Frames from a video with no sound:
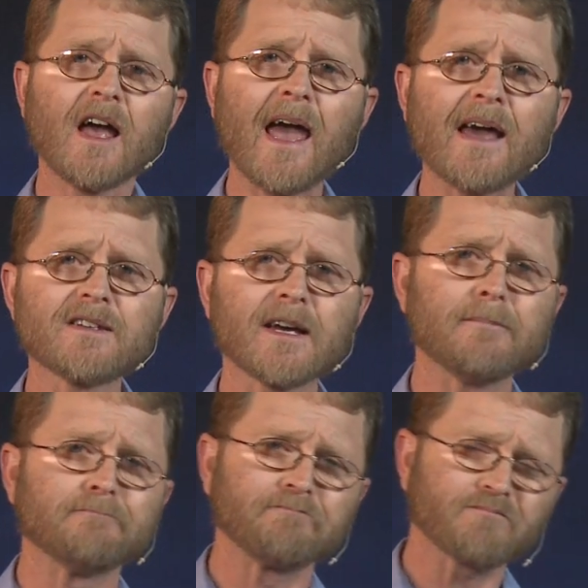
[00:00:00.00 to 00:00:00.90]

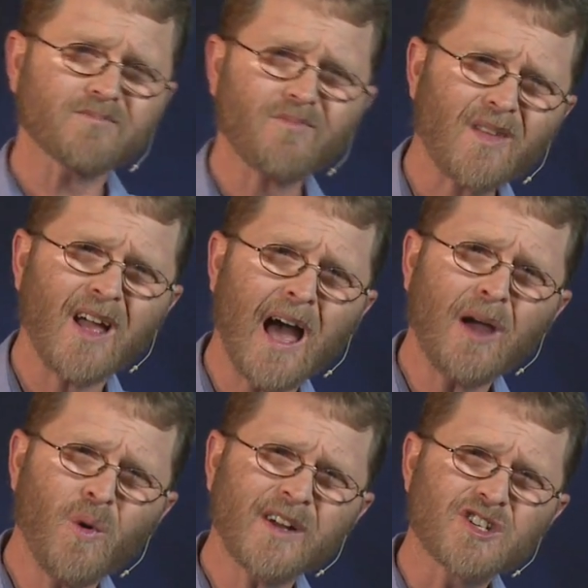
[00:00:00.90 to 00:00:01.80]
And I
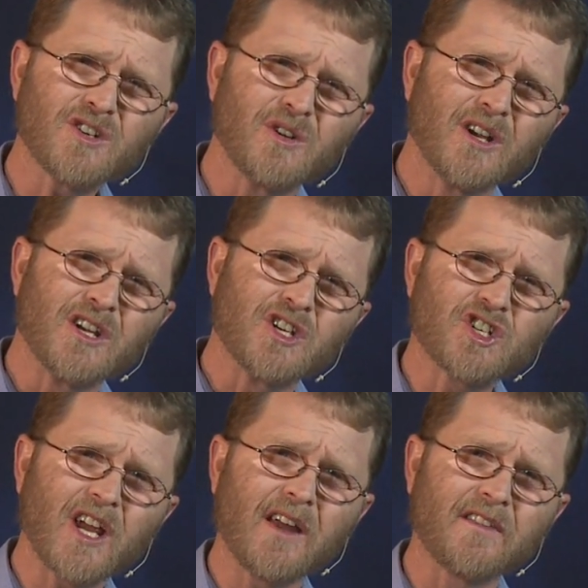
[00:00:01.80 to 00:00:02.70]
want to
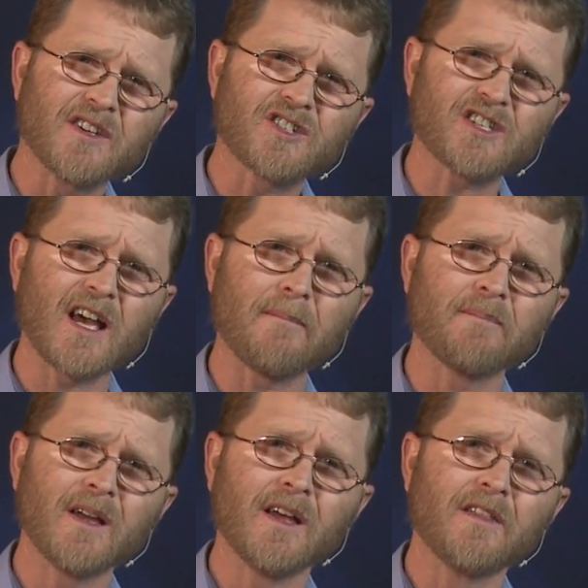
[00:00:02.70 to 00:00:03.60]
share this
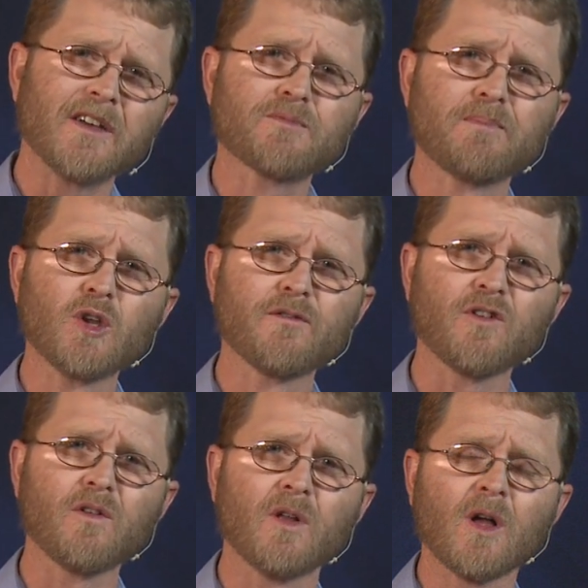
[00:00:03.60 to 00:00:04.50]

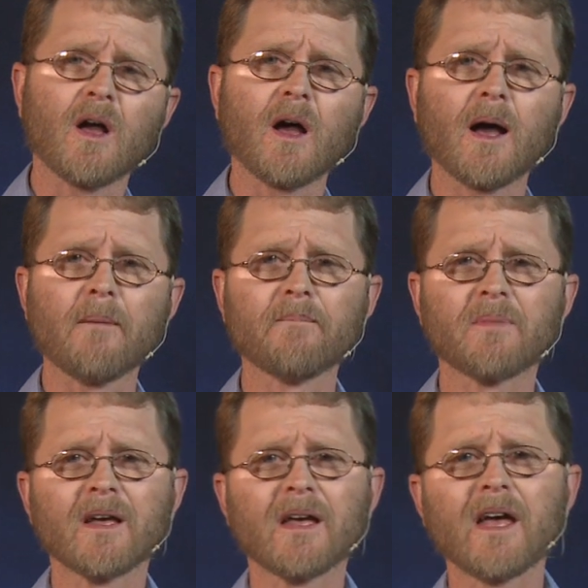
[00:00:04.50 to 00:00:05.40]
beautiful
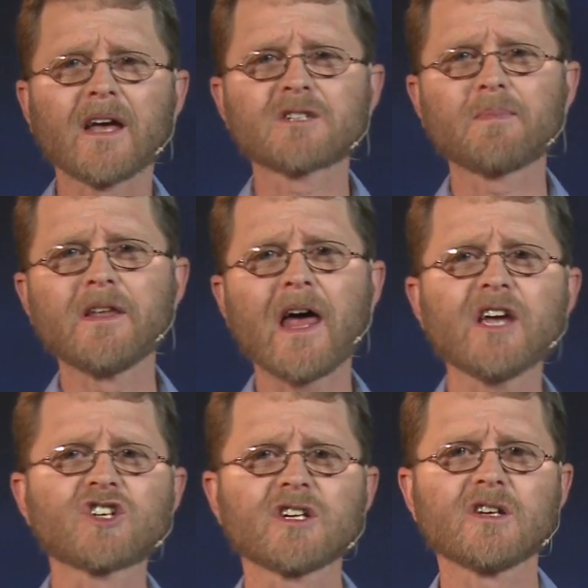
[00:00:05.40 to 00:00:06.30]

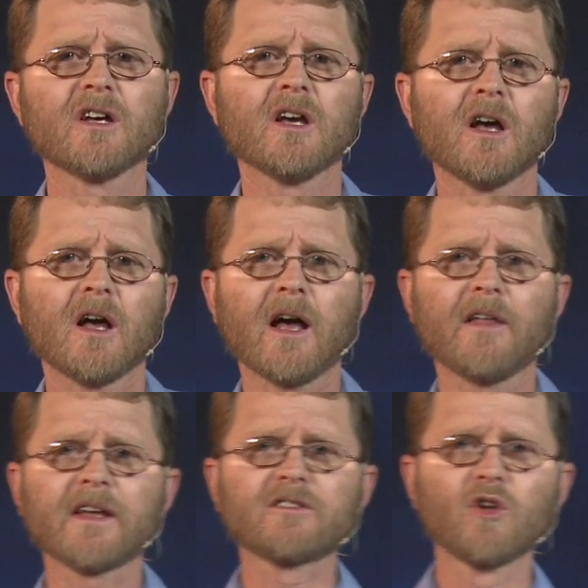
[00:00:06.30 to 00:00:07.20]
explanation
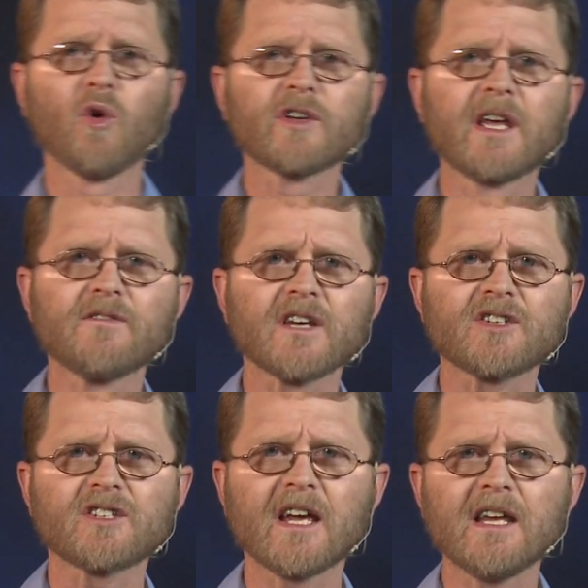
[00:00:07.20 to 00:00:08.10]
that the Lord gives
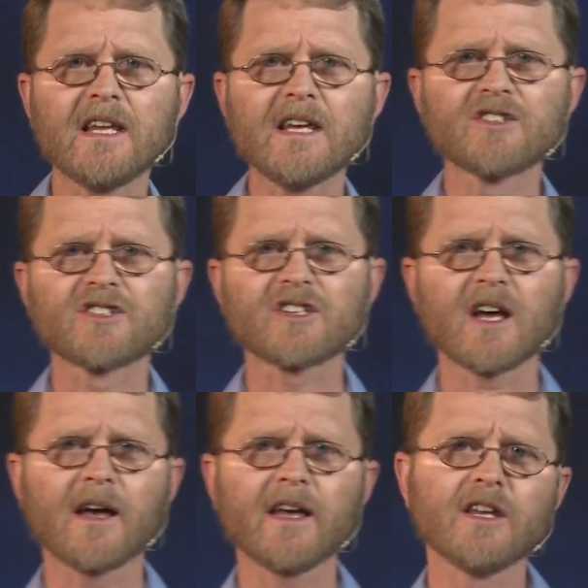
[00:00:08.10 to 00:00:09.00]
us in
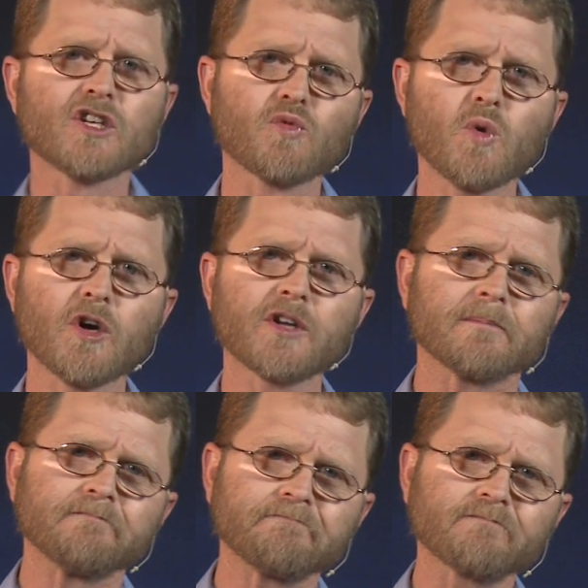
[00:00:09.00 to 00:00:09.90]
His Word.
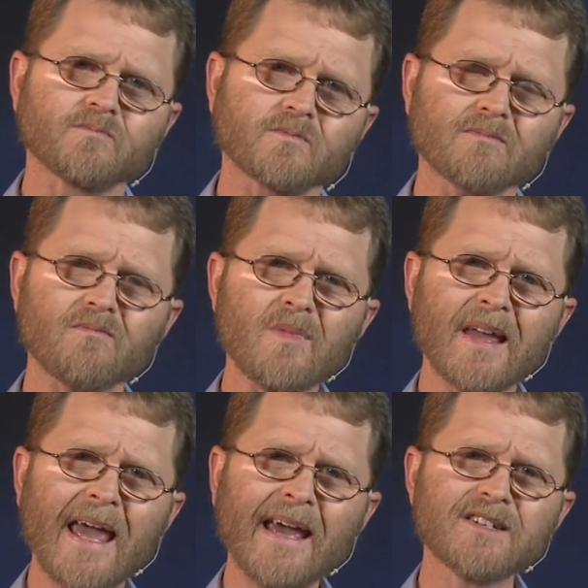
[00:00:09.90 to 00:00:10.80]

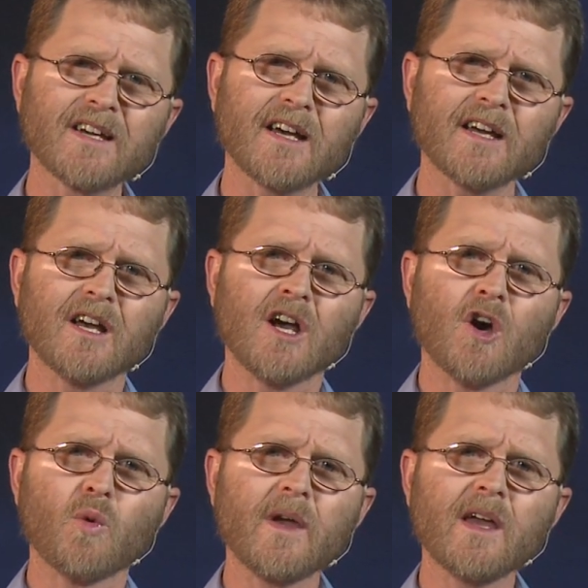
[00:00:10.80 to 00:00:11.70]
And
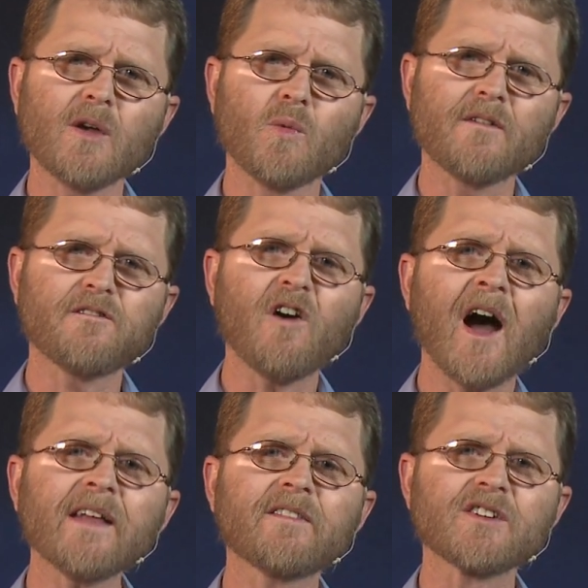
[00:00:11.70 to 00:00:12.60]
we
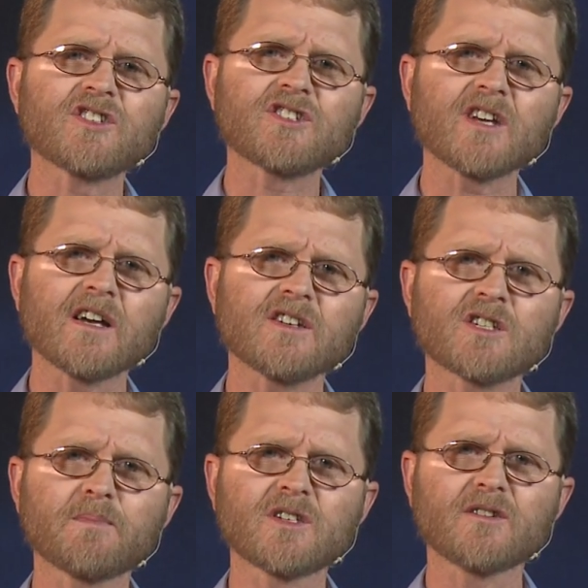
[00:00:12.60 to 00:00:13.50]
find this
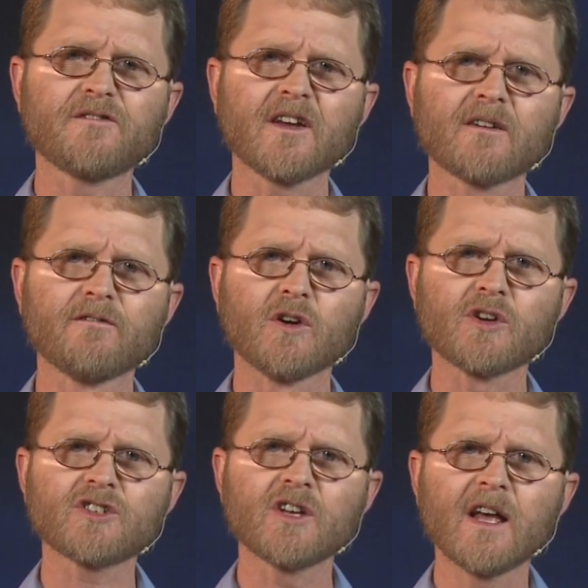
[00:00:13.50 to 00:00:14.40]
specific
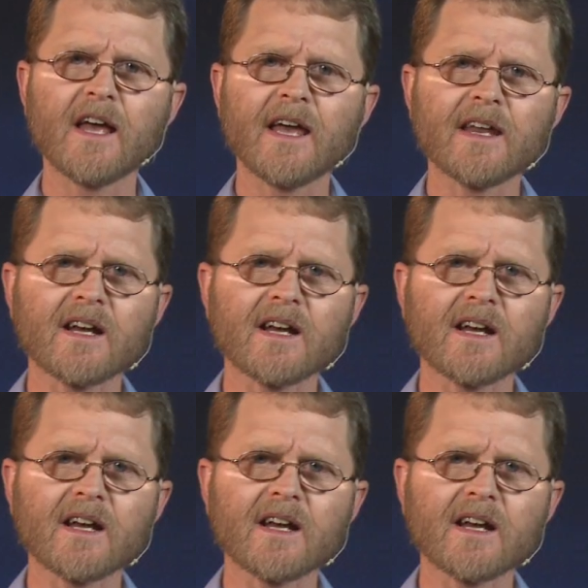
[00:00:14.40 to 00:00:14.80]
verse in